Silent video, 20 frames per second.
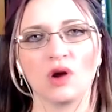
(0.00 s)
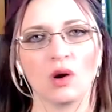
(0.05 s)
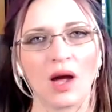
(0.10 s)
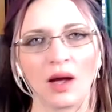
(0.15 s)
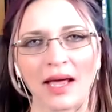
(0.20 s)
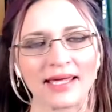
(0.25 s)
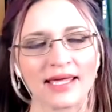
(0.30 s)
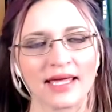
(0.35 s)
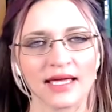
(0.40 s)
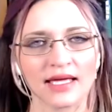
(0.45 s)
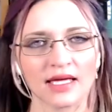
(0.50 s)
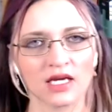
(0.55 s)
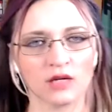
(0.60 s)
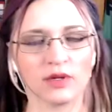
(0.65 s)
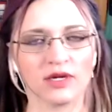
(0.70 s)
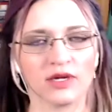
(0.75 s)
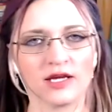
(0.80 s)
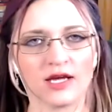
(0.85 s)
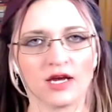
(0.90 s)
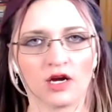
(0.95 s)
I can't get
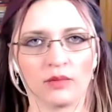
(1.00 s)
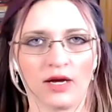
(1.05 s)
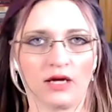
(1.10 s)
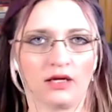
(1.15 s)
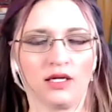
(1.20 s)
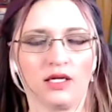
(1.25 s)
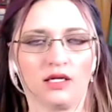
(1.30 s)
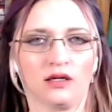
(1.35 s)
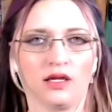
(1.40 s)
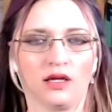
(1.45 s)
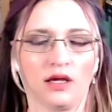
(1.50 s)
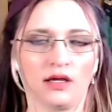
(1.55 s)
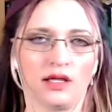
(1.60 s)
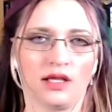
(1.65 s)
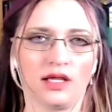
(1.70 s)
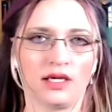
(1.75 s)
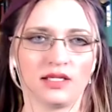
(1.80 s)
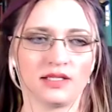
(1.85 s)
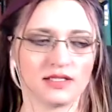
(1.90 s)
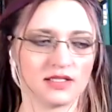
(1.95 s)
anybody to care about it.
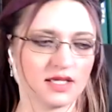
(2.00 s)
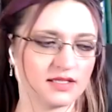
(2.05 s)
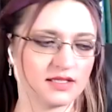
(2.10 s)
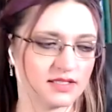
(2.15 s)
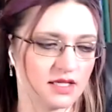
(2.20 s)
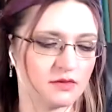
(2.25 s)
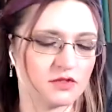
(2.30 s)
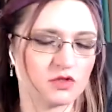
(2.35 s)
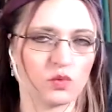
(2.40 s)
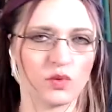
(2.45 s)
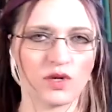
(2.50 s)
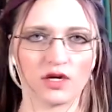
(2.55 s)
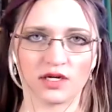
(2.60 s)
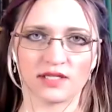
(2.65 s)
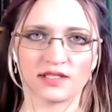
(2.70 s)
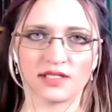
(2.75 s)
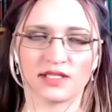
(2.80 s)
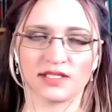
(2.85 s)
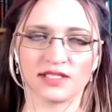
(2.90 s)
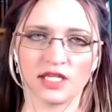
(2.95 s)
And it seems weird
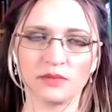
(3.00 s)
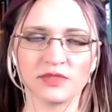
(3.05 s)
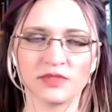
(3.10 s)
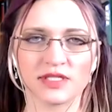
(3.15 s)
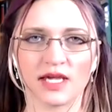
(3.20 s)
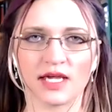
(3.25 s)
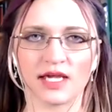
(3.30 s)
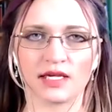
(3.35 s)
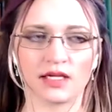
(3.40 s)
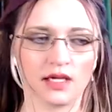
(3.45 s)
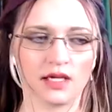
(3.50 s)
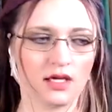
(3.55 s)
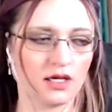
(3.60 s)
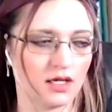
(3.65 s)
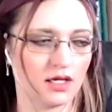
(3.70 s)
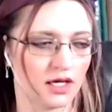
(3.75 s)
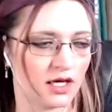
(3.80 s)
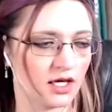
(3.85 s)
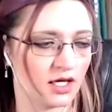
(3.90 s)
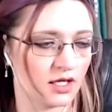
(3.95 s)
because it seems like,
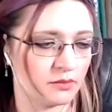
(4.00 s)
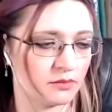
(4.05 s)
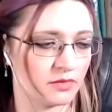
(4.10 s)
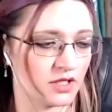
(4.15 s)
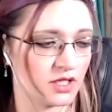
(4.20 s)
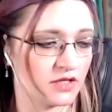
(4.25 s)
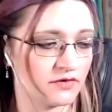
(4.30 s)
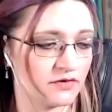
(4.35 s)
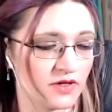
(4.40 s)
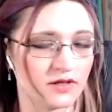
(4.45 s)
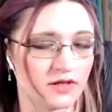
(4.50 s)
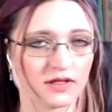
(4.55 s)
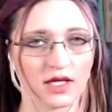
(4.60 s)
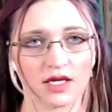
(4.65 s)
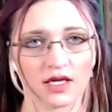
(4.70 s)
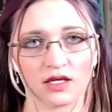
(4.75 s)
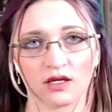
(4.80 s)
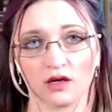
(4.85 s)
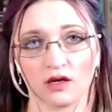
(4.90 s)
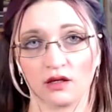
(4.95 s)
even
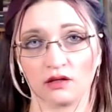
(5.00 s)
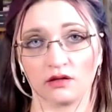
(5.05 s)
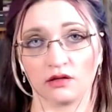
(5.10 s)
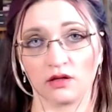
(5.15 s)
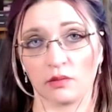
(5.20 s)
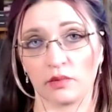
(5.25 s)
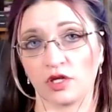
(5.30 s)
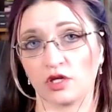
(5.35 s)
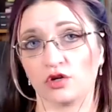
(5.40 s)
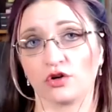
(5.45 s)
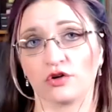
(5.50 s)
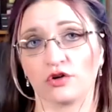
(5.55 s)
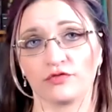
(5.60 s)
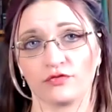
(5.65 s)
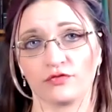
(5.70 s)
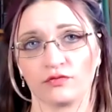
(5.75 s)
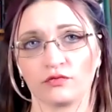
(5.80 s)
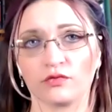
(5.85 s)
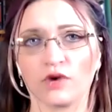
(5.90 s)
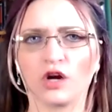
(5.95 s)
like, I mean,
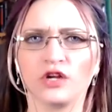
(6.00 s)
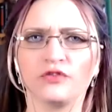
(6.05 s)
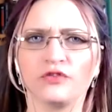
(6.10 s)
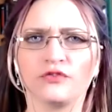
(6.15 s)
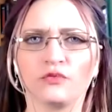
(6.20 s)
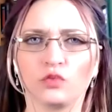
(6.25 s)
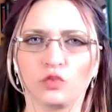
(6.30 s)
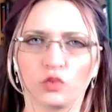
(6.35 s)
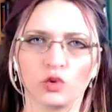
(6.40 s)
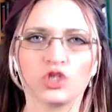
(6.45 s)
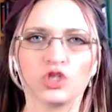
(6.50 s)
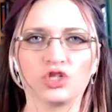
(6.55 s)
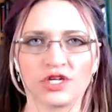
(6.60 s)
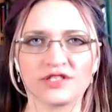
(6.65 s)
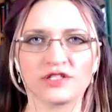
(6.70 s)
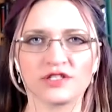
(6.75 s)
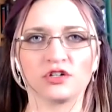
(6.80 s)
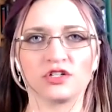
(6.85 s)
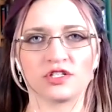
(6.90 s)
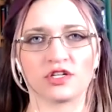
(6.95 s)
would you
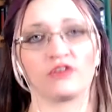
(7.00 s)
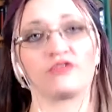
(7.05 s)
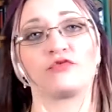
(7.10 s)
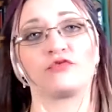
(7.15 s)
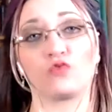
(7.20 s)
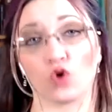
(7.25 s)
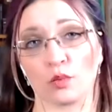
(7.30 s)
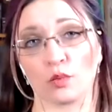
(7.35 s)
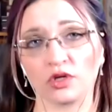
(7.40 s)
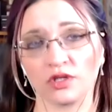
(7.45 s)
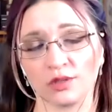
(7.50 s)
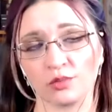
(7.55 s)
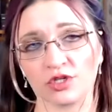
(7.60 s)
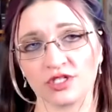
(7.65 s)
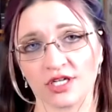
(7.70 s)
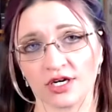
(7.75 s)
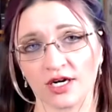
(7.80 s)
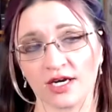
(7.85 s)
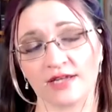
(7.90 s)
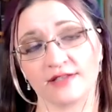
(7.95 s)
consider yourself former
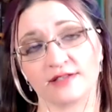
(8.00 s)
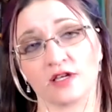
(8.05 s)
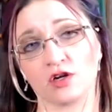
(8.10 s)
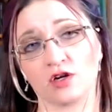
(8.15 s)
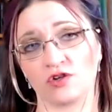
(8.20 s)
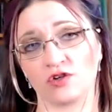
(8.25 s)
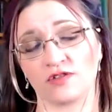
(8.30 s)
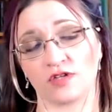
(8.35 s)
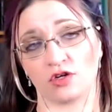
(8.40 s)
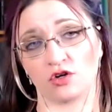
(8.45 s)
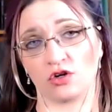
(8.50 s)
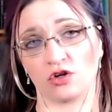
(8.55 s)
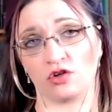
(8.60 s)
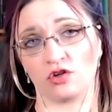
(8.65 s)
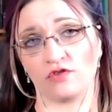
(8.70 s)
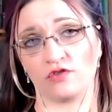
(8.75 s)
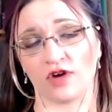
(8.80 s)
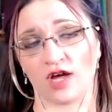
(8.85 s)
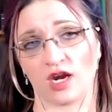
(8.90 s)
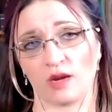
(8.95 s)
libertarian? Cause I know you said
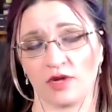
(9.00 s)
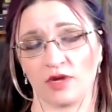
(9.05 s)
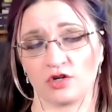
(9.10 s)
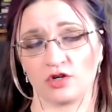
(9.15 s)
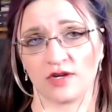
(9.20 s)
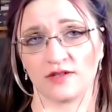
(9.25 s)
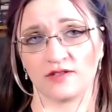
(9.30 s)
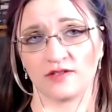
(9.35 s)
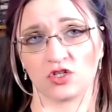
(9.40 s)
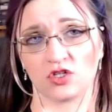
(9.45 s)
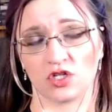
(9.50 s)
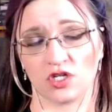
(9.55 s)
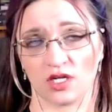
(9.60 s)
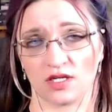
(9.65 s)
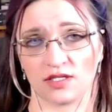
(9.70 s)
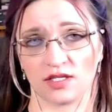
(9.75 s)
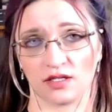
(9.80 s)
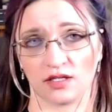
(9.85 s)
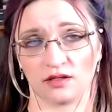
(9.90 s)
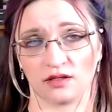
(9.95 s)
you've kind of made transition
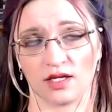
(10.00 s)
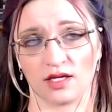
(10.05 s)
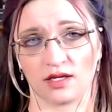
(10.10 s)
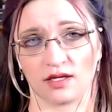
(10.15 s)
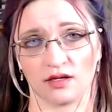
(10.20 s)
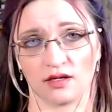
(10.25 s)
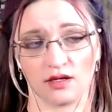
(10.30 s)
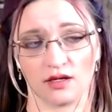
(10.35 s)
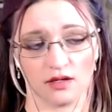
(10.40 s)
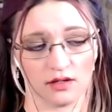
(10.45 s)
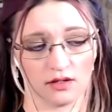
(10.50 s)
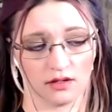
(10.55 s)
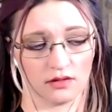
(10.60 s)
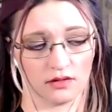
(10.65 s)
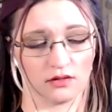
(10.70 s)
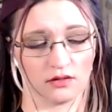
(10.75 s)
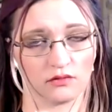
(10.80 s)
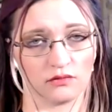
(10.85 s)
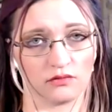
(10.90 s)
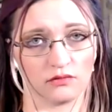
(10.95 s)
into like,
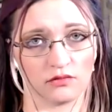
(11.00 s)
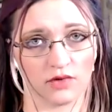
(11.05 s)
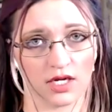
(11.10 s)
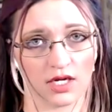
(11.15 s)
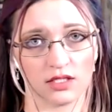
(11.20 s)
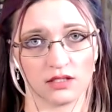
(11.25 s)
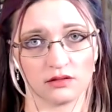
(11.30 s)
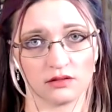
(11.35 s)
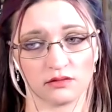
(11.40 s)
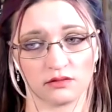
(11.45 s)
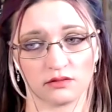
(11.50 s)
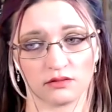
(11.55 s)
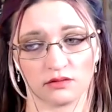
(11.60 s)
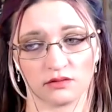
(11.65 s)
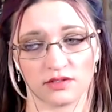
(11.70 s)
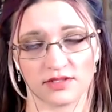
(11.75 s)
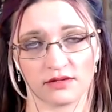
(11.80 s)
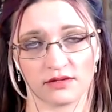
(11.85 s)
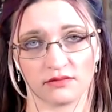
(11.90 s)
right? Is that